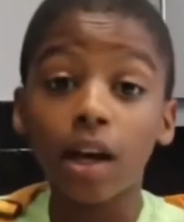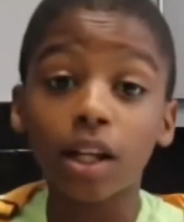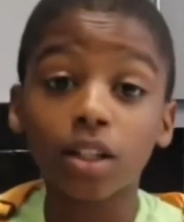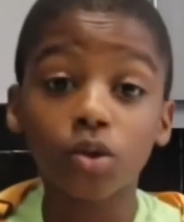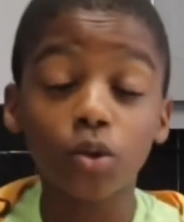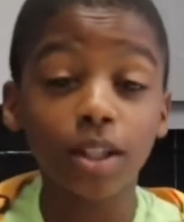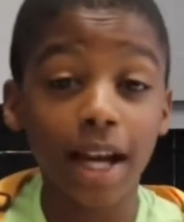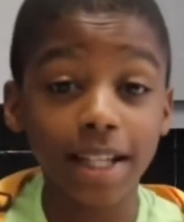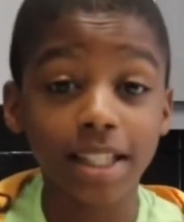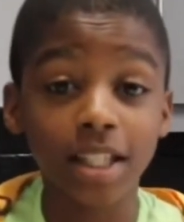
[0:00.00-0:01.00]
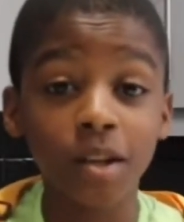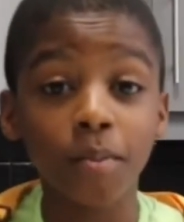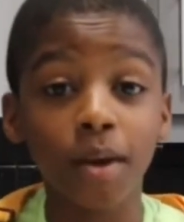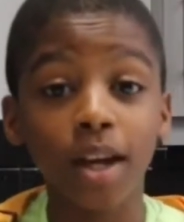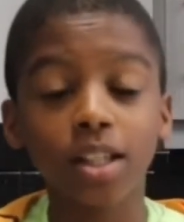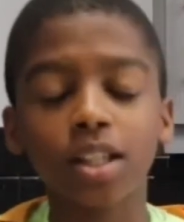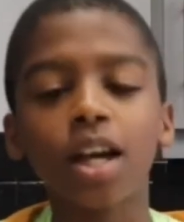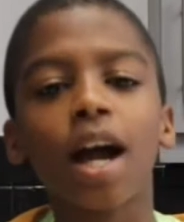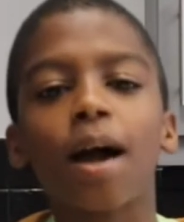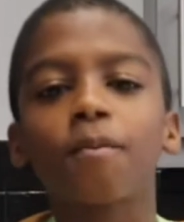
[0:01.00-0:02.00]
that's all nicely mixed,
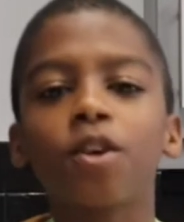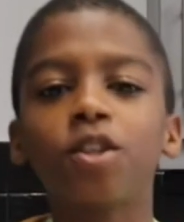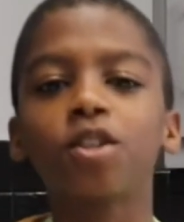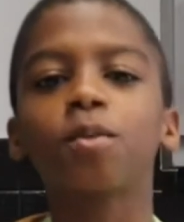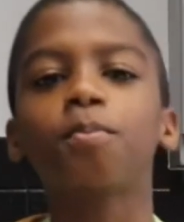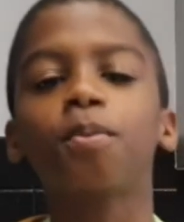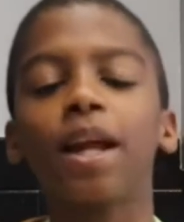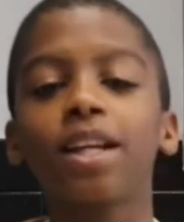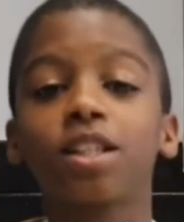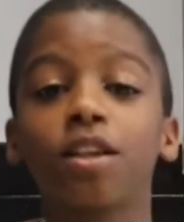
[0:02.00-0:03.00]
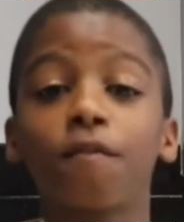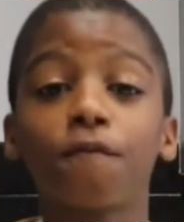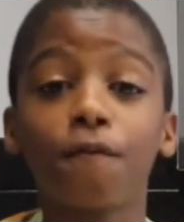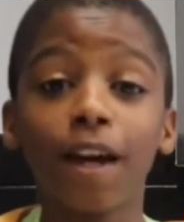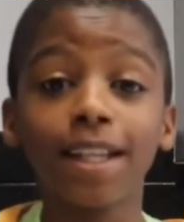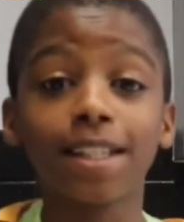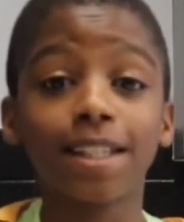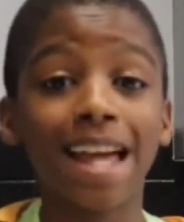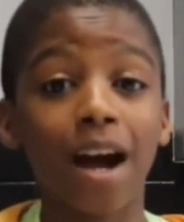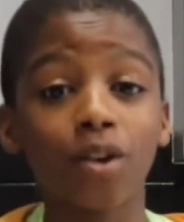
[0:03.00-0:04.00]
I'm going to place it face
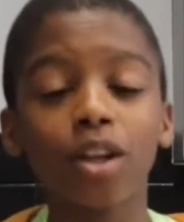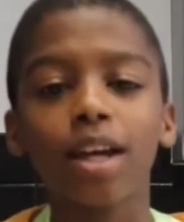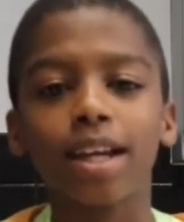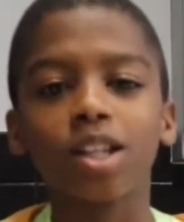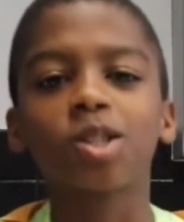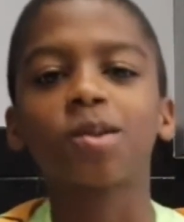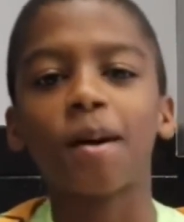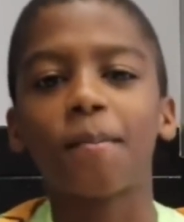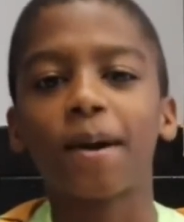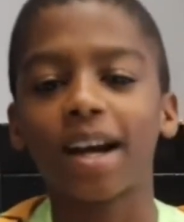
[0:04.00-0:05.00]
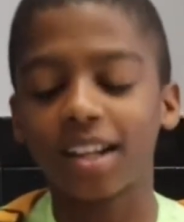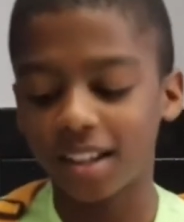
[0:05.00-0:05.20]
down into my pan.